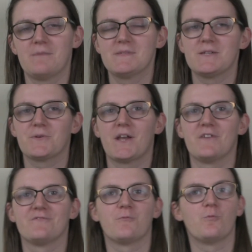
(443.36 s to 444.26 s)
I'm still kind
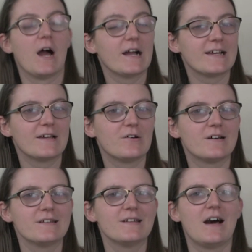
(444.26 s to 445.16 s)
of working
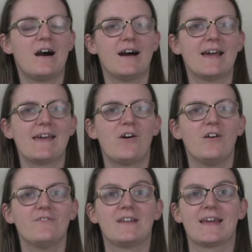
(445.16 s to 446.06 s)
on. I
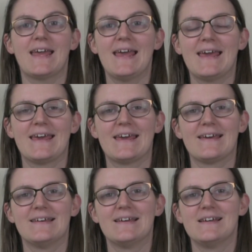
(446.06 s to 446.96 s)
often
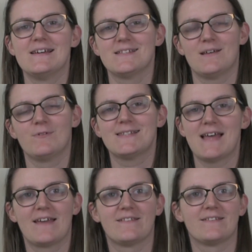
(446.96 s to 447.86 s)
hear someone
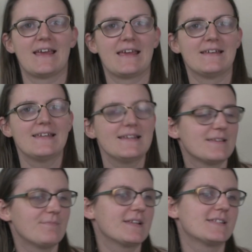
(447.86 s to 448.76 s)
saying that they need
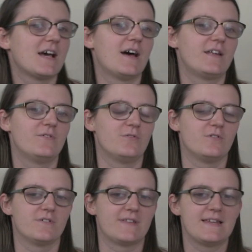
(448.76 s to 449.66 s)
something done
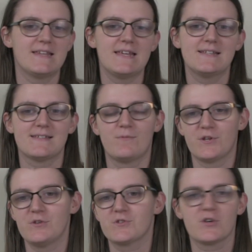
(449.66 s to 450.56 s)
or they need
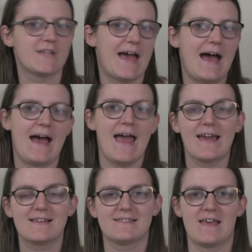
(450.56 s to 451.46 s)
someone who's good at
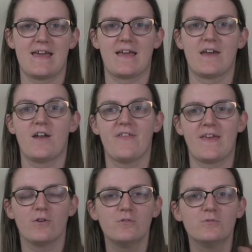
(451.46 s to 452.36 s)
X thing, and I
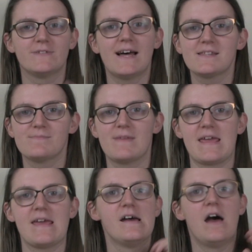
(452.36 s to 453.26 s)
think, oh, that's
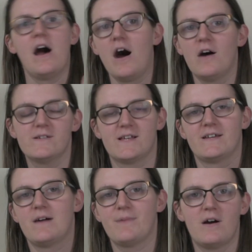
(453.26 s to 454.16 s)
me, I'll
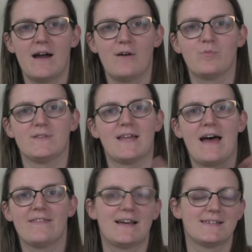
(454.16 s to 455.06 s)
sign up, I'll help with
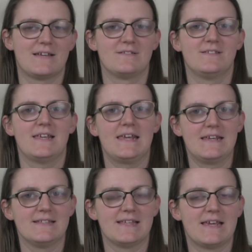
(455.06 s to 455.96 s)
that, that sounds
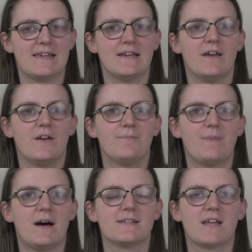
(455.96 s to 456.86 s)
easy.
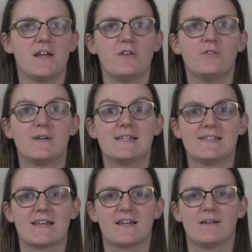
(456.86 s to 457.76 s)
But I don't always
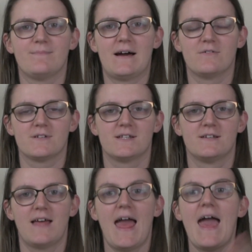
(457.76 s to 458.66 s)
think about
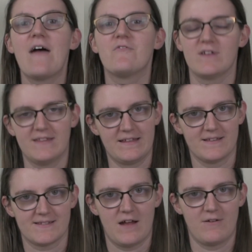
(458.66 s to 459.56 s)
everything
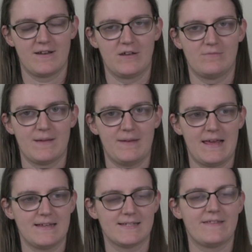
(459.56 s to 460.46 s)
that's currently on my
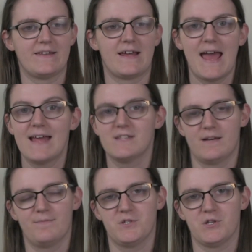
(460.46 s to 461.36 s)
plate, and then I end
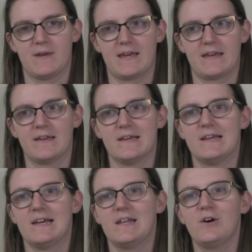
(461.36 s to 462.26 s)
up doing
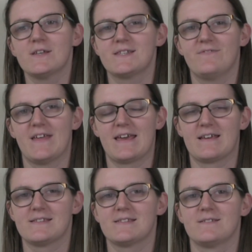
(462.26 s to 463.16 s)
lots of
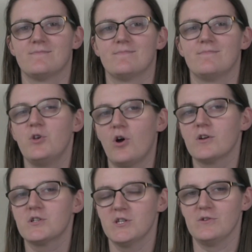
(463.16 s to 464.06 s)
things
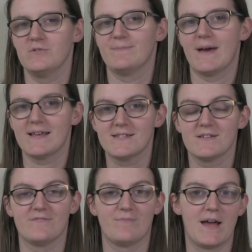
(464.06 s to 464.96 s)
not to the
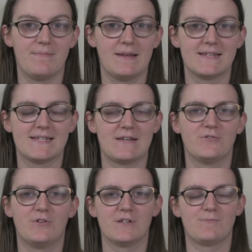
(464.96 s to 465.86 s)
best of my ability or
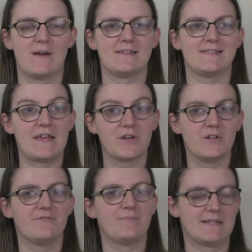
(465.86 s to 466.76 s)
not as well as they
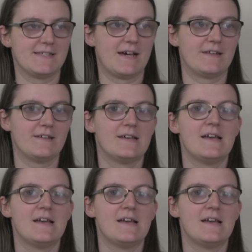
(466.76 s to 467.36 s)
could have been done.